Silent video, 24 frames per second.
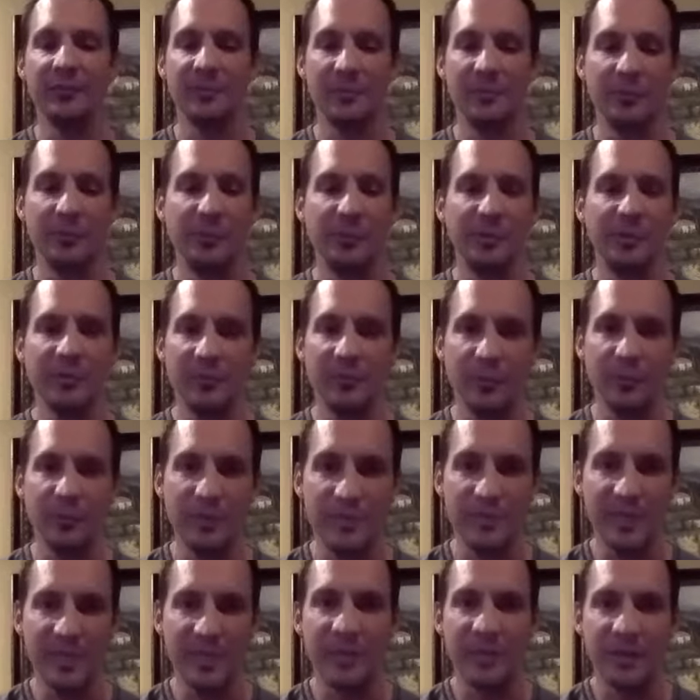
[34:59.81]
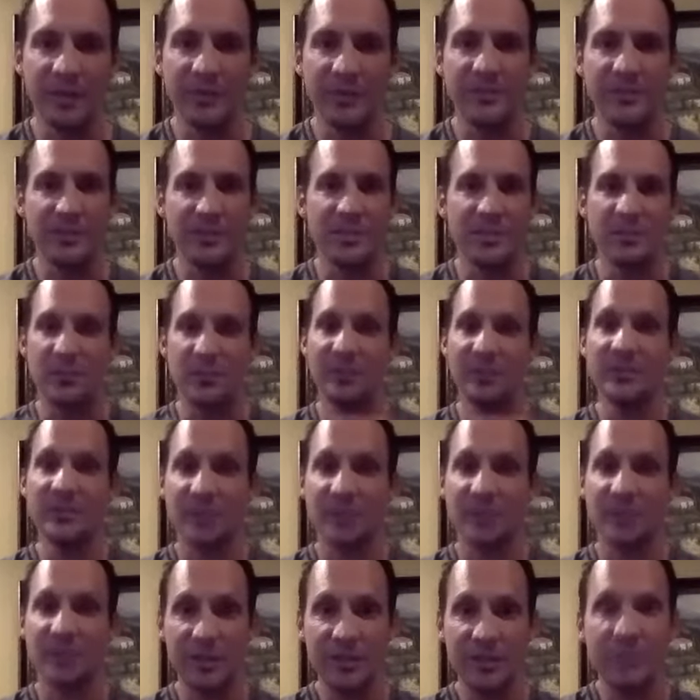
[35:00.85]
we we made our decision when we
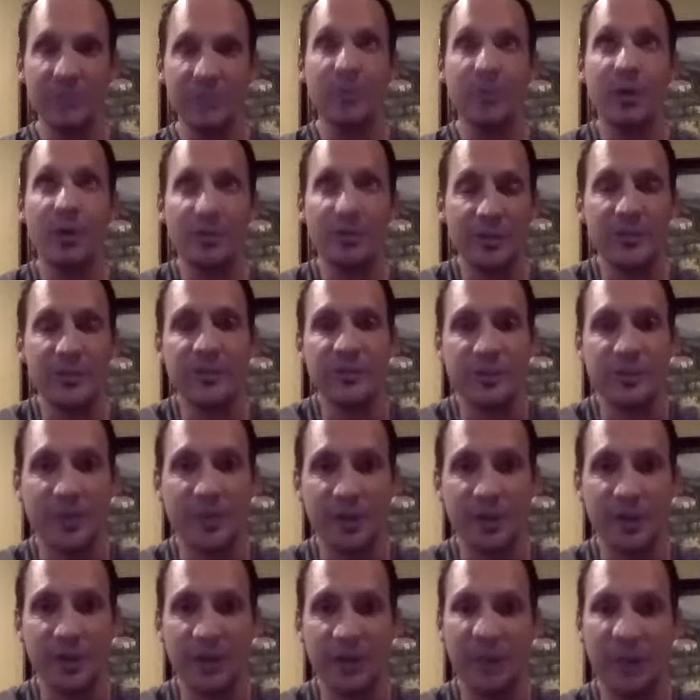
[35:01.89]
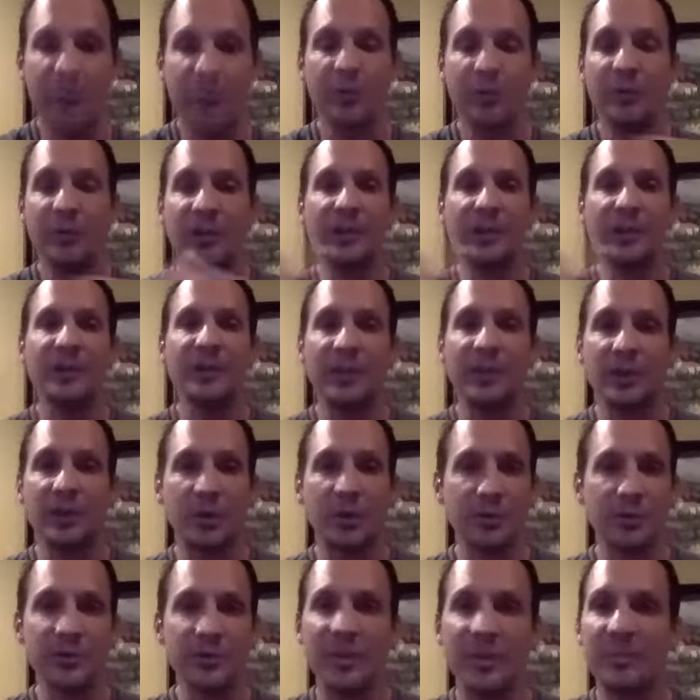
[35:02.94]
started 12 years ago that we were going to create a
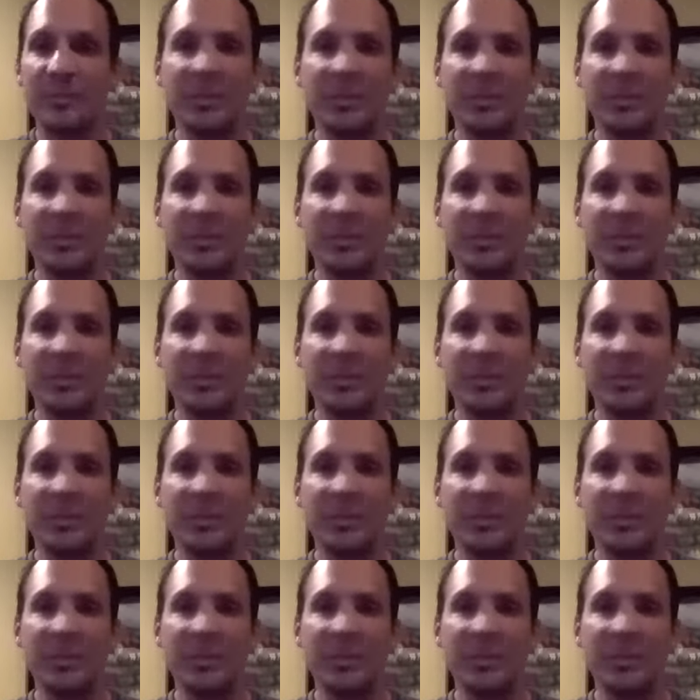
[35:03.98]
culture that people